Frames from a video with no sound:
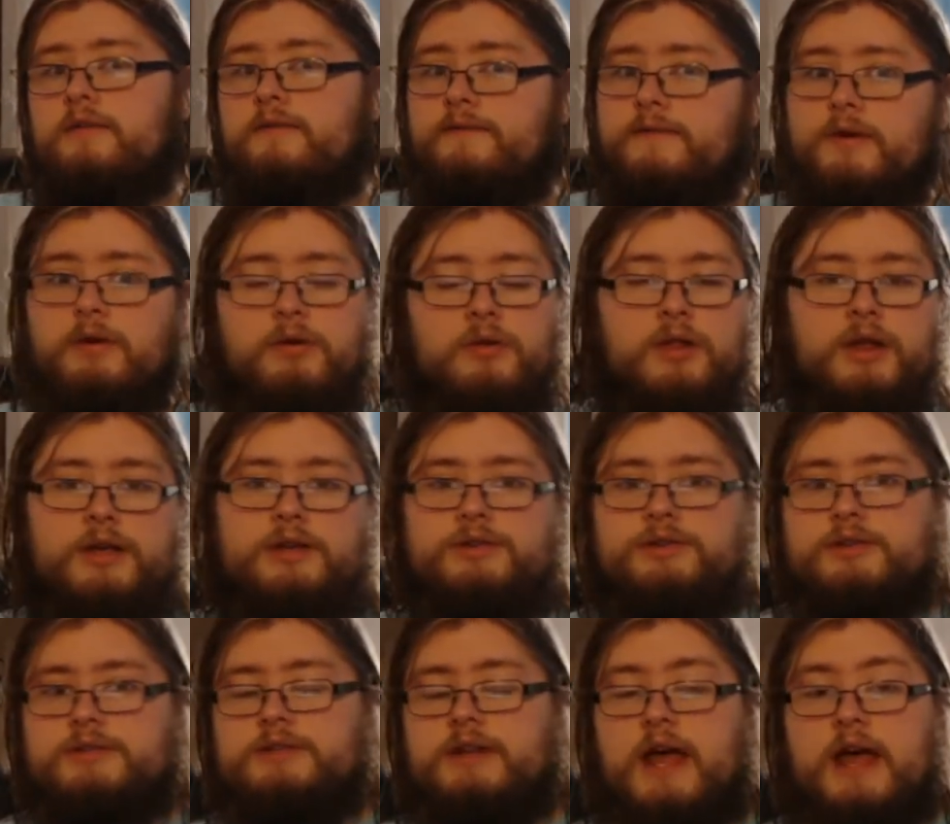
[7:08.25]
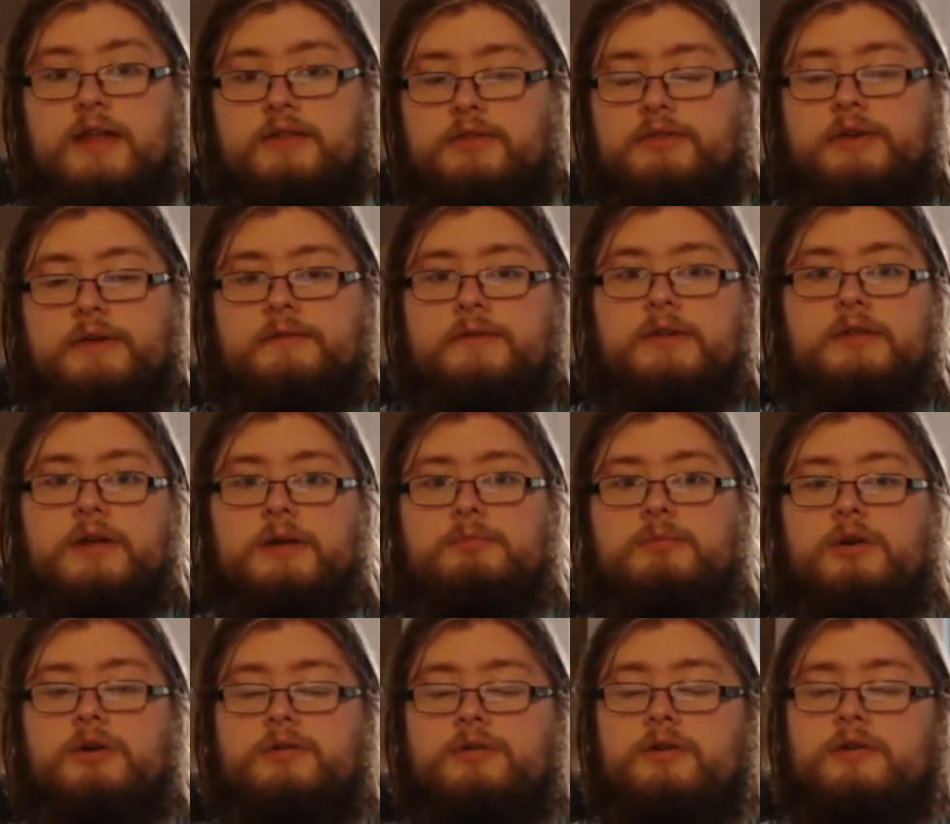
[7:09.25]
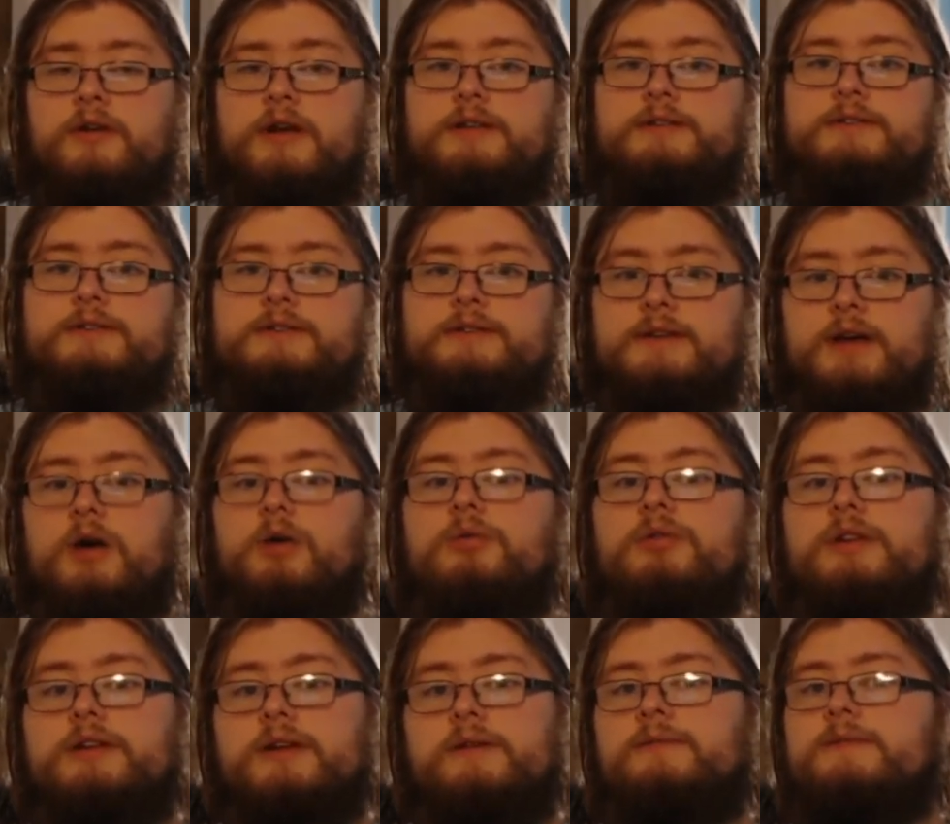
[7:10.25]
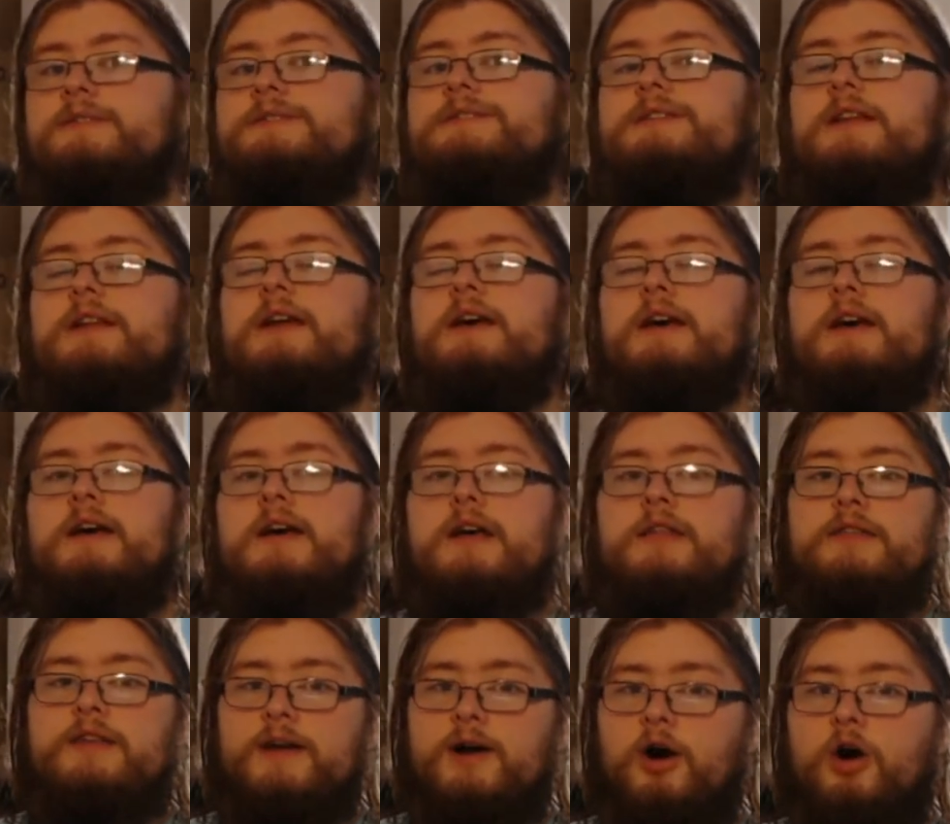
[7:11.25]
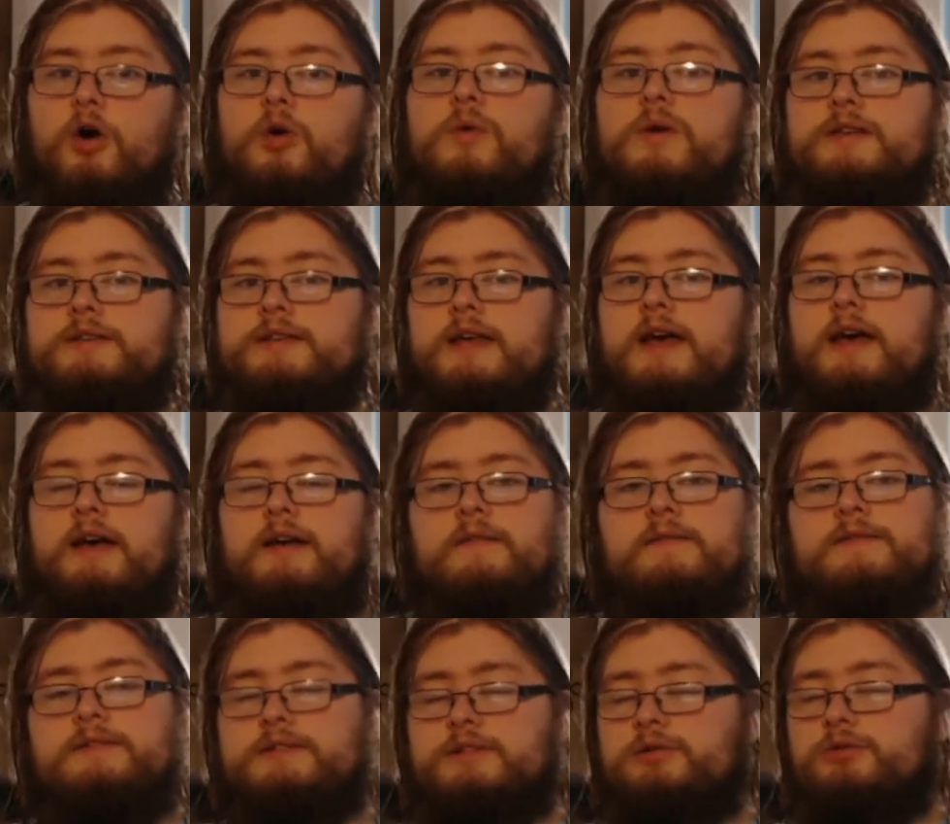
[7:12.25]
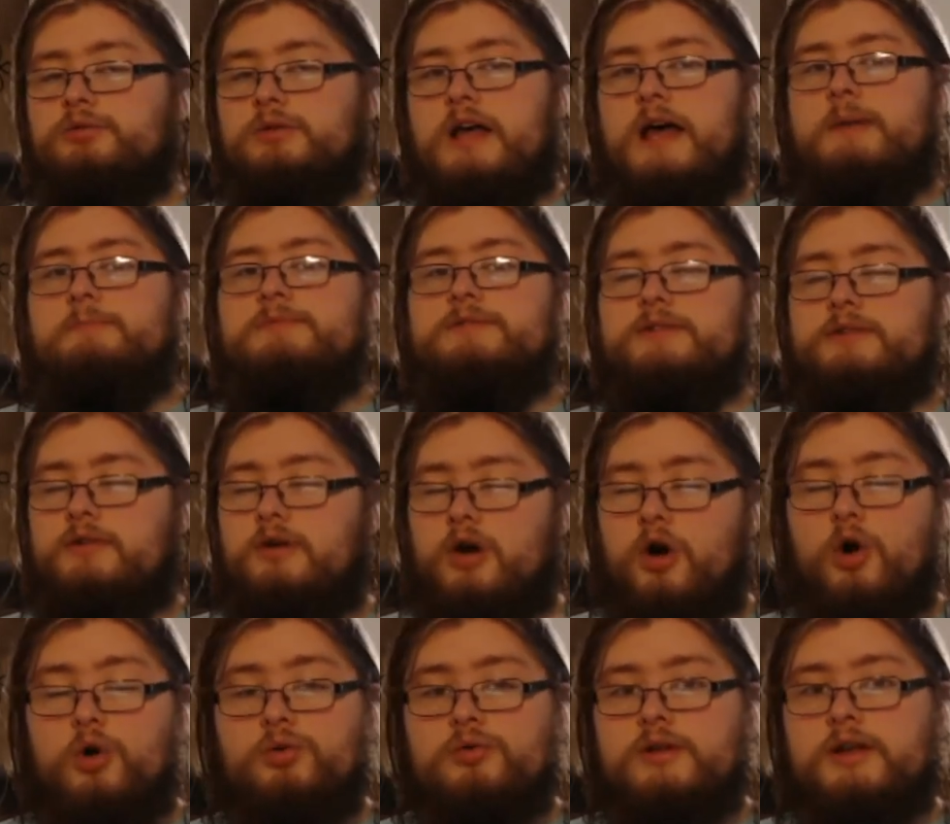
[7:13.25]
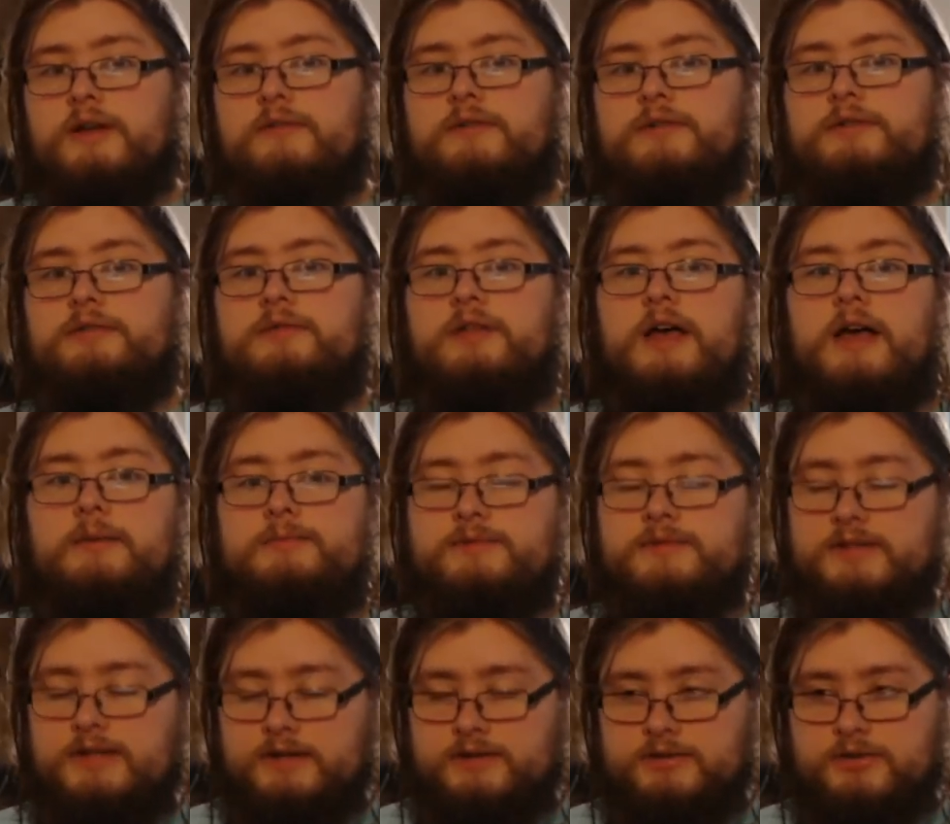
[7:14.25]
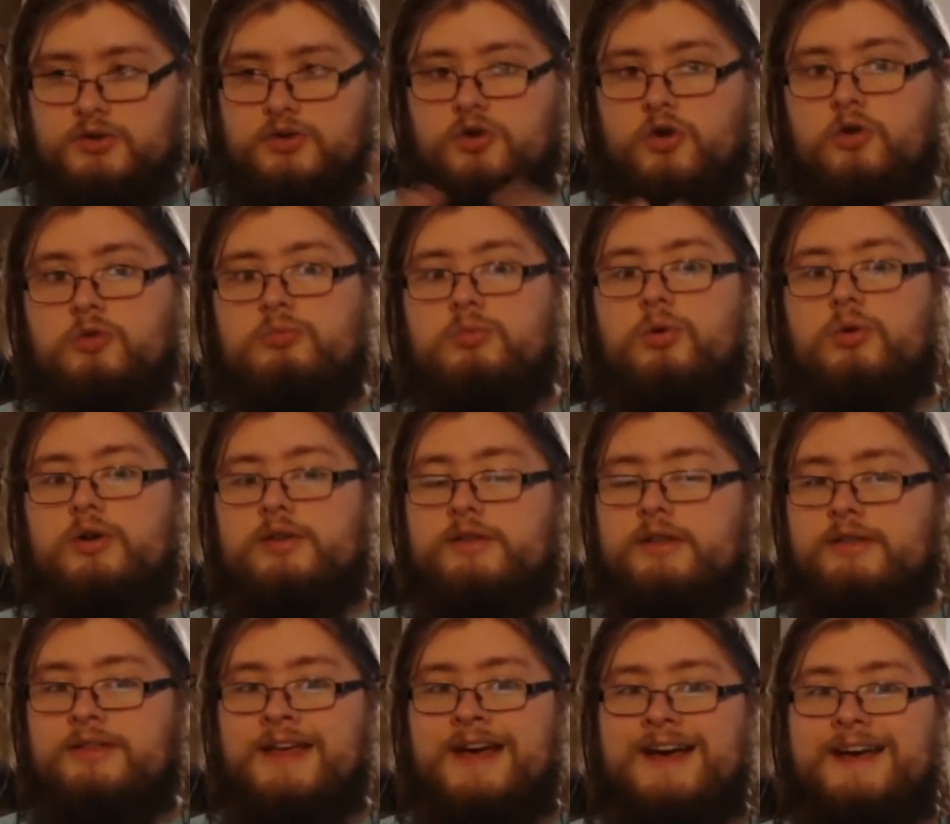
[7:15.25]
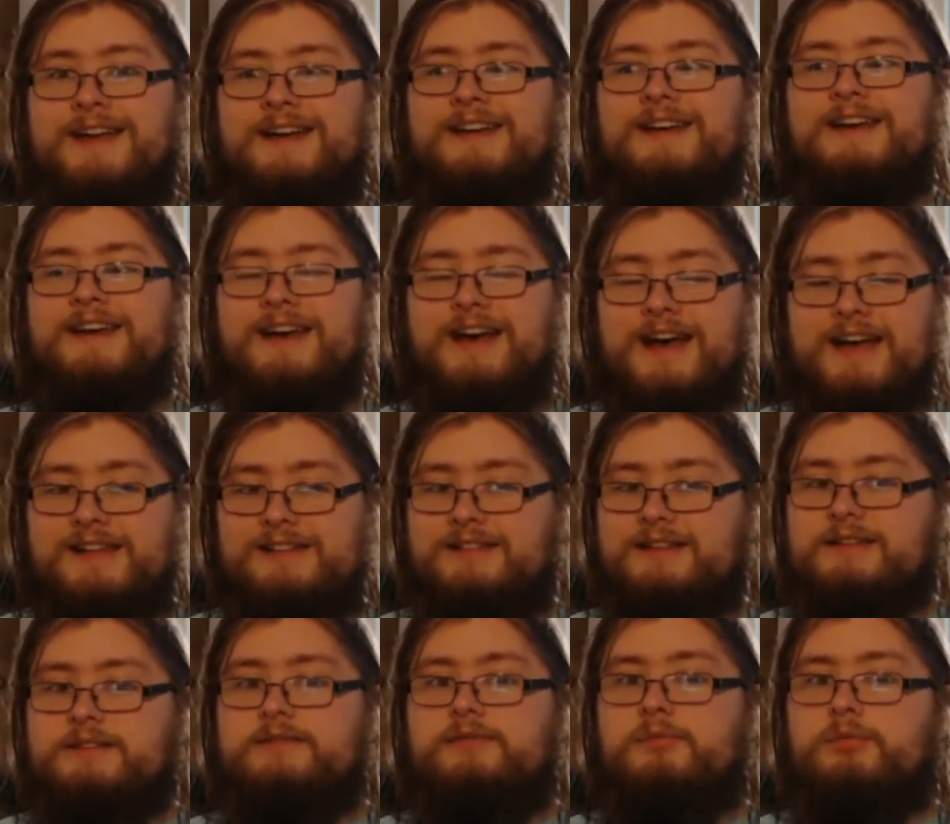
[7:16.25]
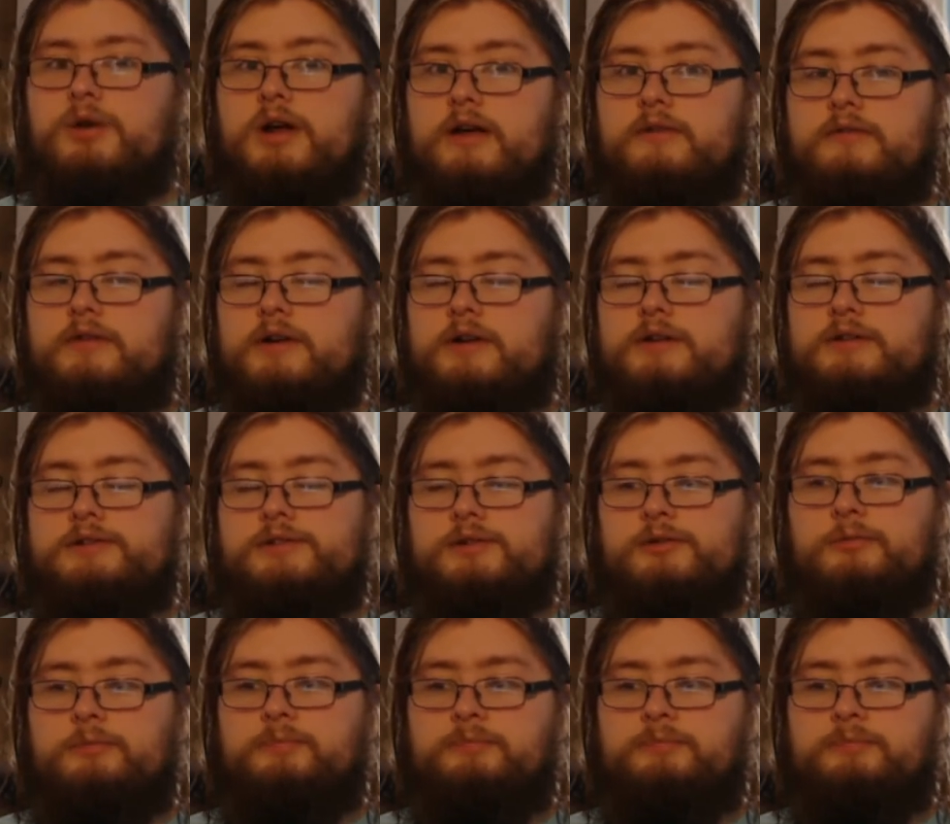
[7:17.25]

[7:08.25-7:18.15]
feel like Mario Kart races. The only difference is that they always have 2 laps. There are only ever 2 laps. There's no more than that, at least from what I've run into.